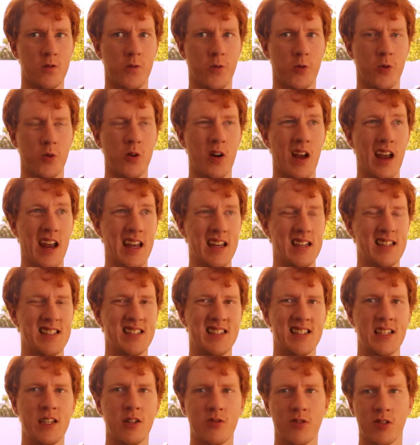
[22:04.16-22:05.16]
for a
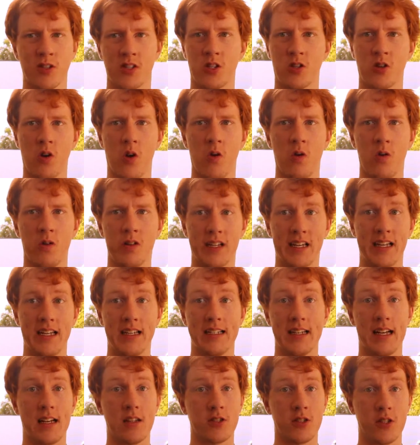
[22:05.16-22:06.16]
secret goal he
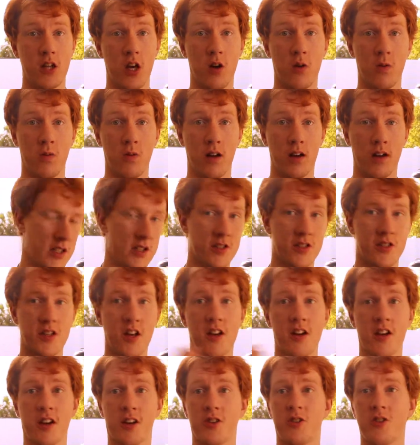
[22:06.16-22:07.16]
tells no one.
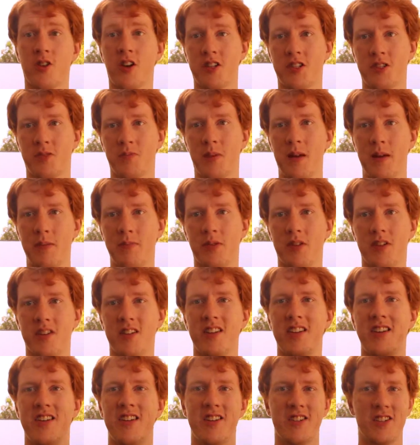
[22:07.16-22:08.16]
Sonic trusts people,
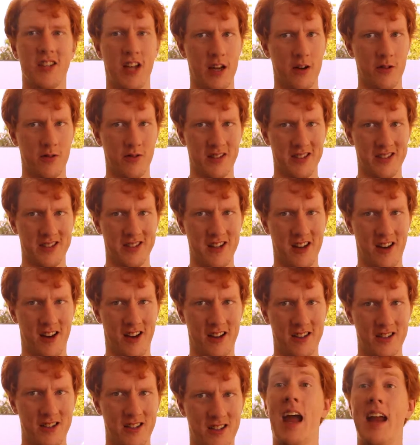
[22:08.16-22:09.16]
Shadow does
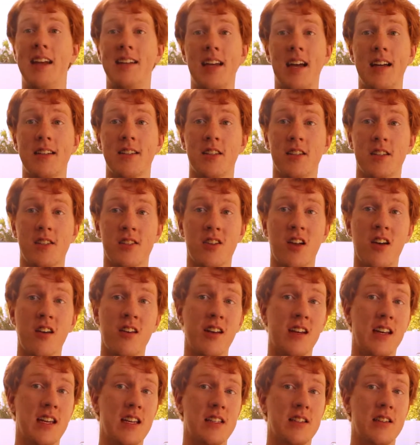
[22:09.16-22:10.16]
not. And yet,
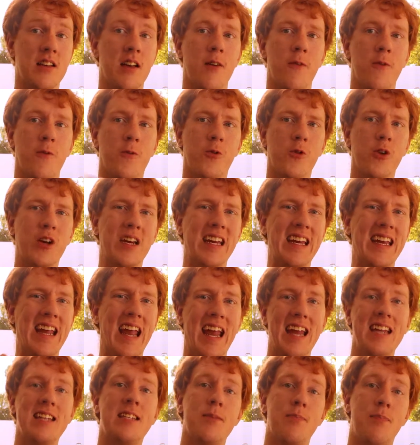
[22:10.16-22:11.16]
Sonic is free,
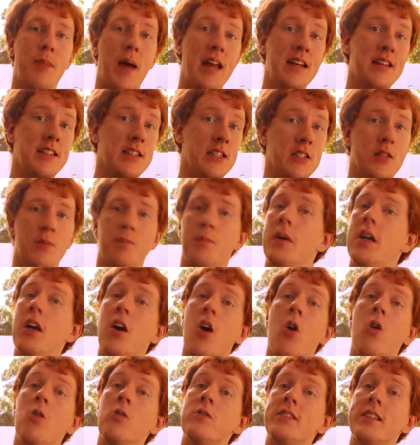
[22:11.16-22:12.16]
independent,
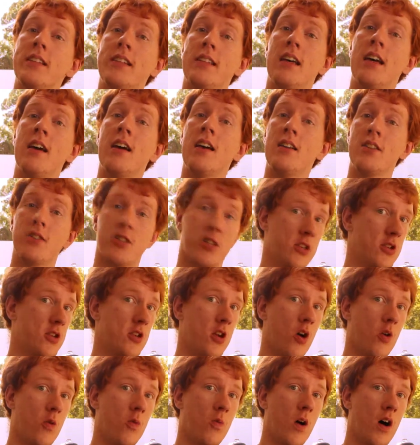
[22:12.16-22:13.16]
beholden to
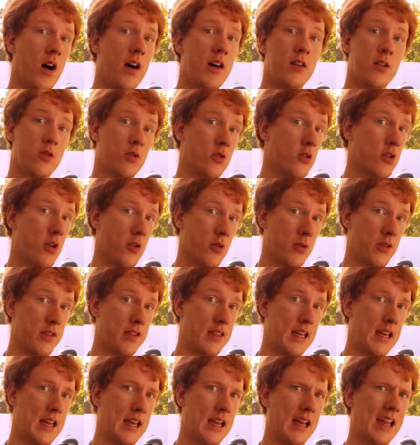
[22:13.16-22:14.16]
no one or no
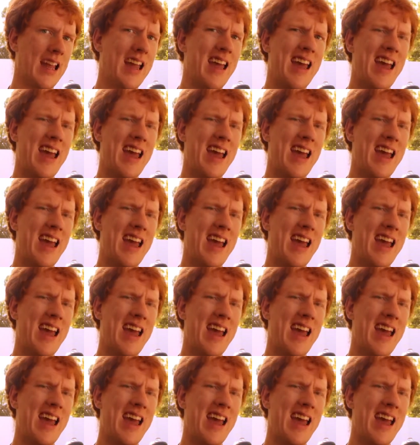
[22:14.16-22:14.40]
thing,